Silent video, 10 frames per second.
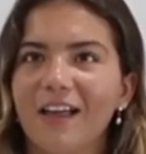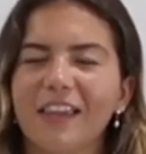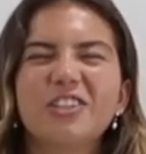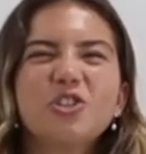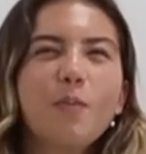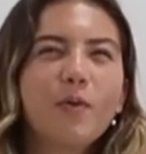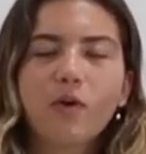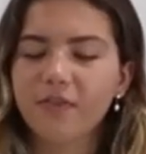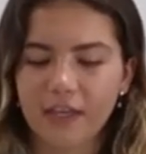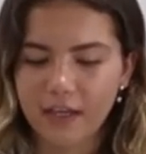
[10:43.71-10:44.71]
Let's just open
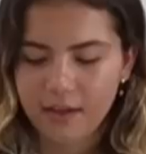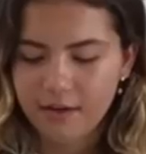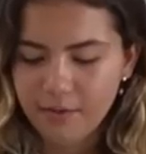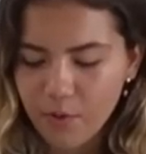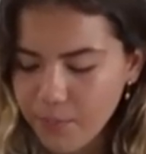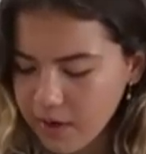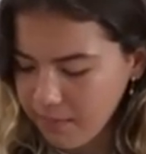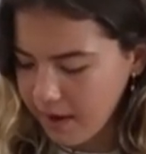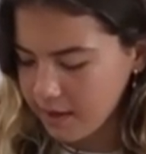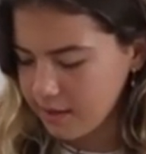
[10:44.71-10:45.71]
one thing in there. We'll put it there.